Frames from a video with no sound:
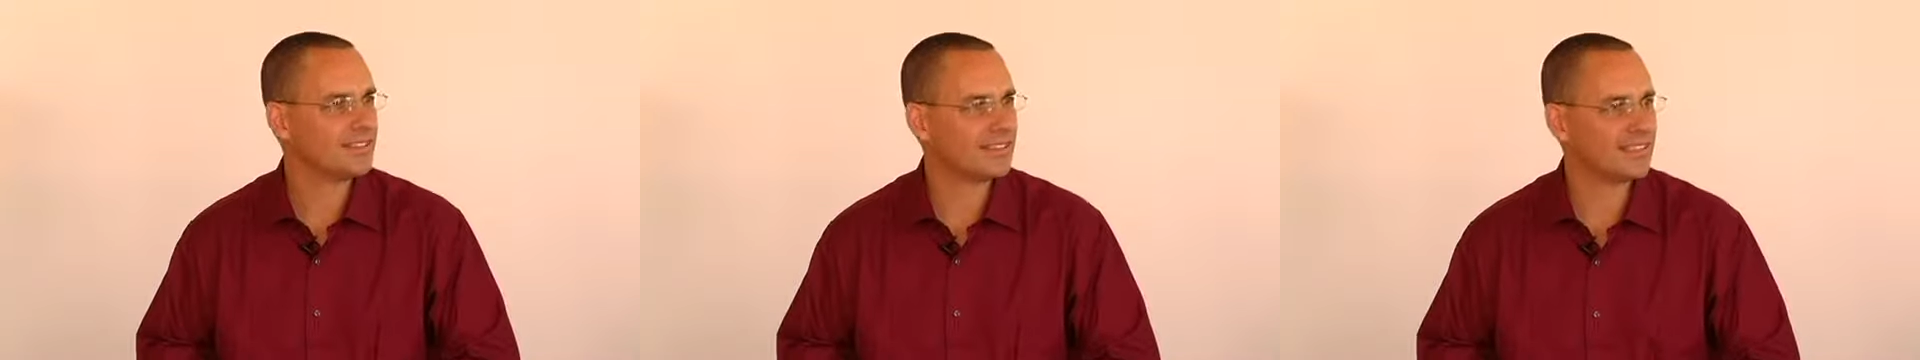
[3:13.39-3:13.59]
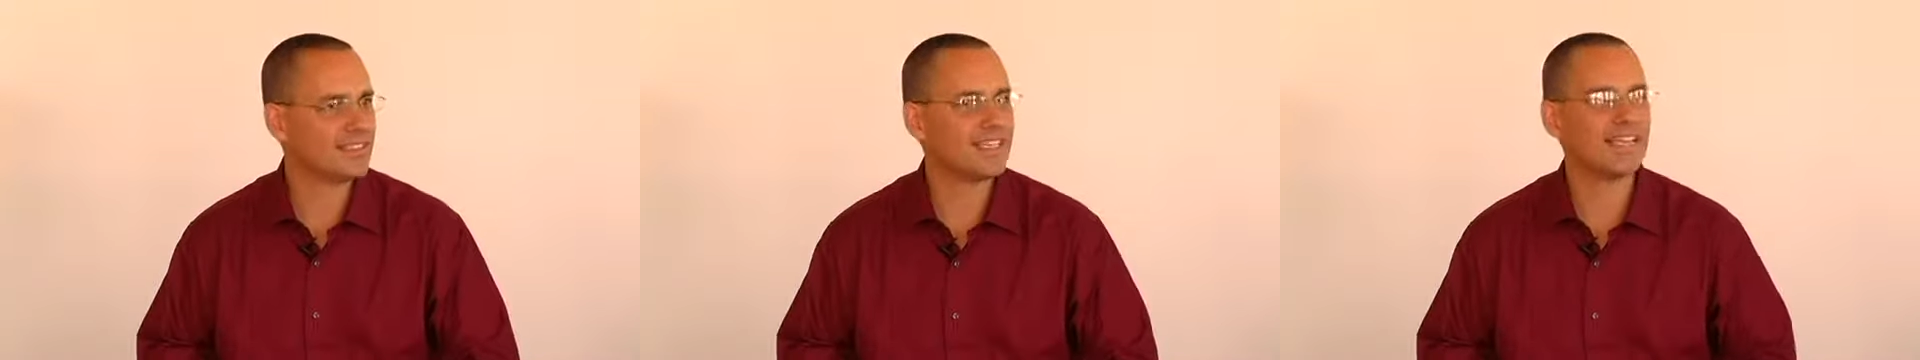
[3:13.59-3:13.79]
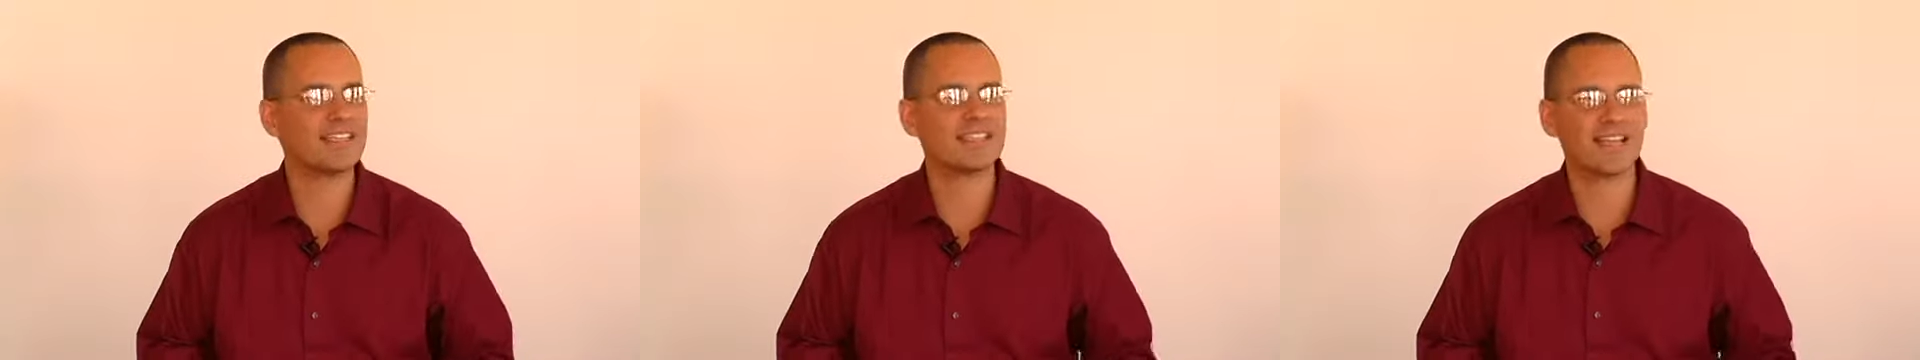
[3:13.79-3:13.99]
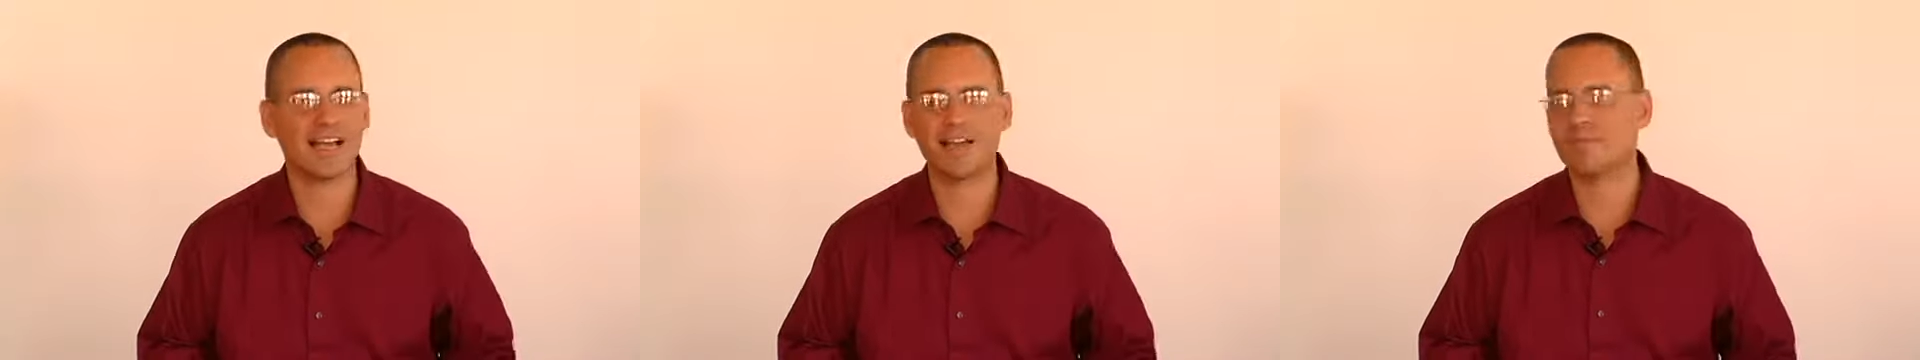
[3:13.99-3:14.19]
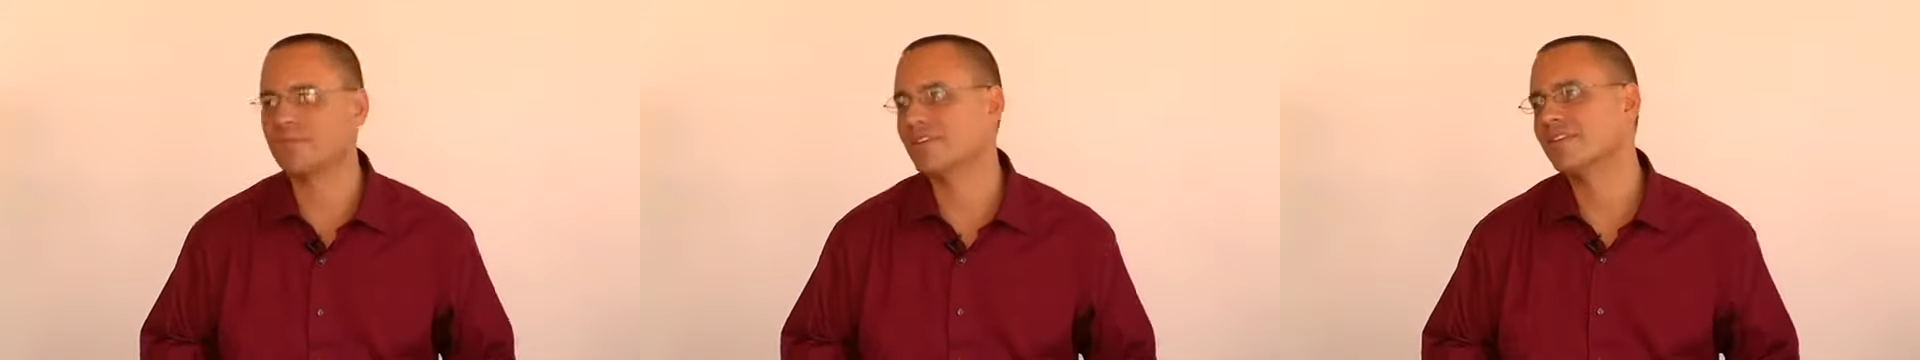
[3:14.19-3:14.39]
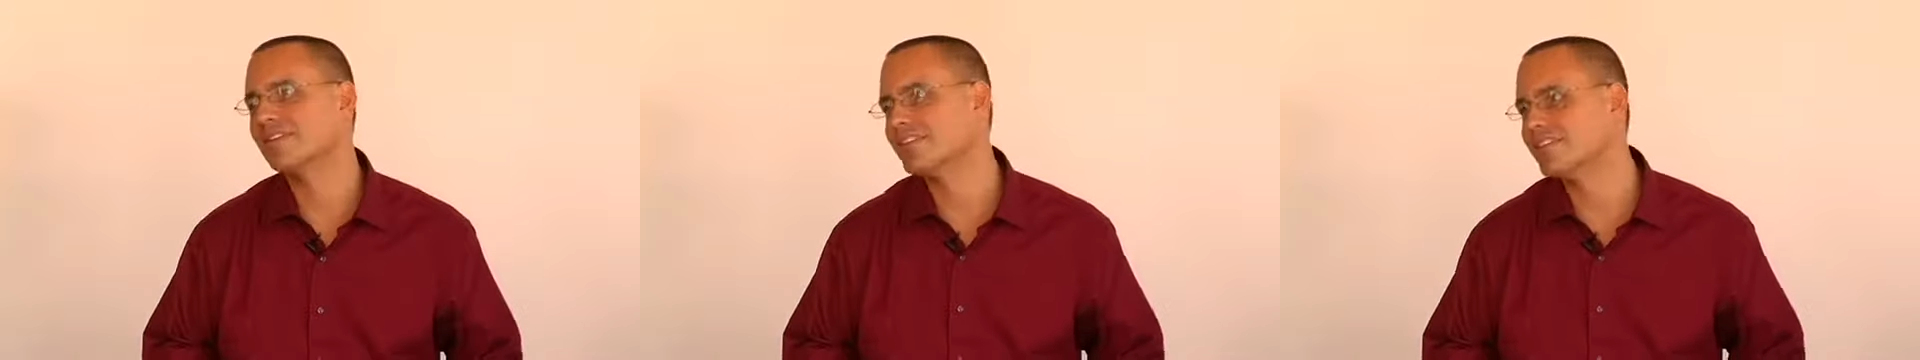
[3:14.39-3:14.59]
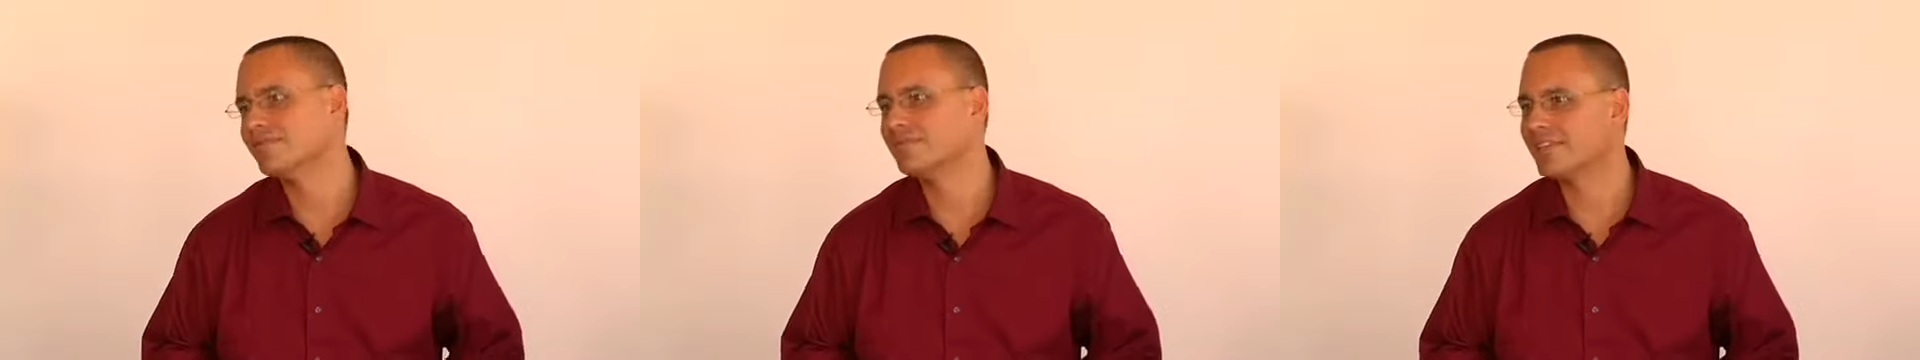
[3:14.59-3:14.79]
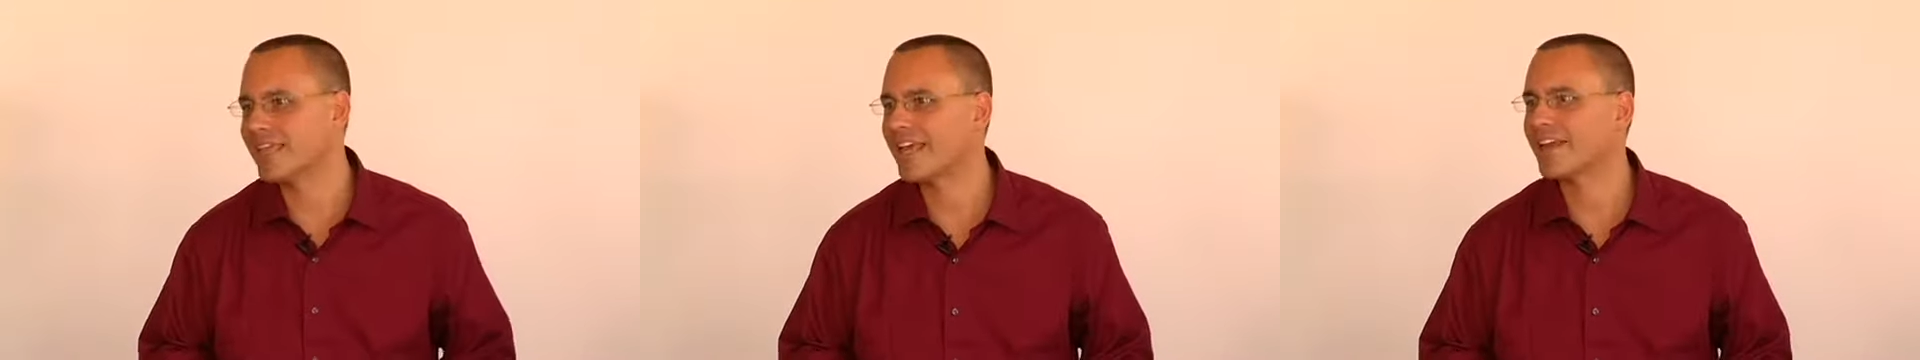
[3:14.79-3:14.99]
It takes time.
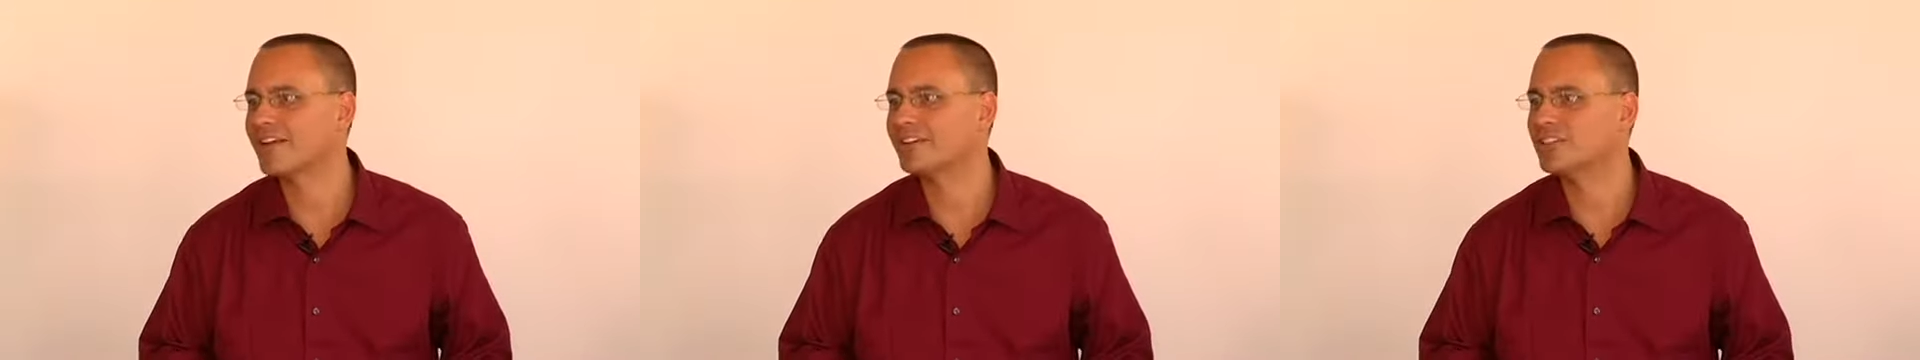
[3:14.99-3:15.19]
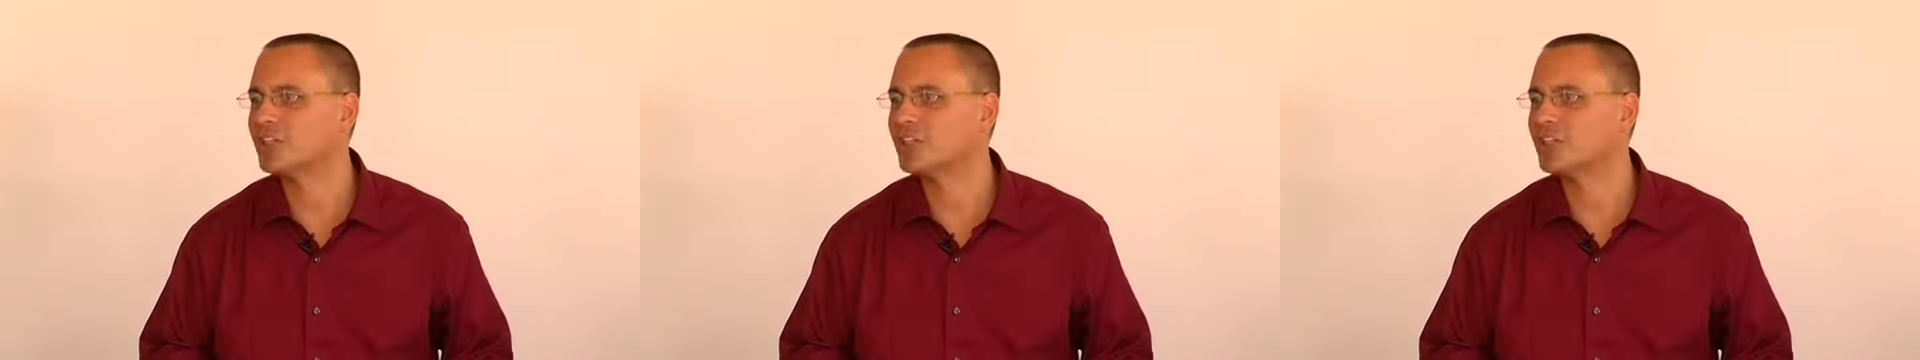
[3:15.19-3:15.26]
You can't